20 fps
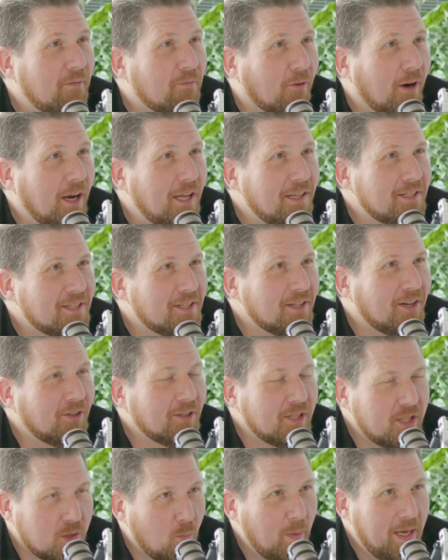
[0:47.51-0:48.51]
friends and all
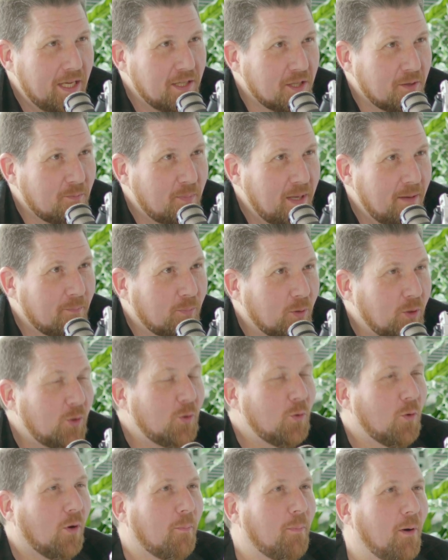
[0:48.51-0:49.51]
these amazing people
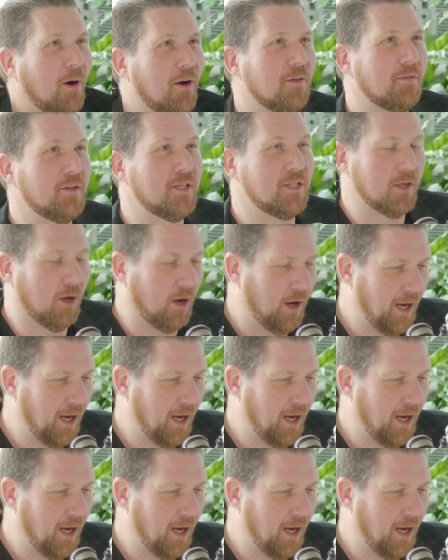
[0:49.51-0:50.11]
who are part of this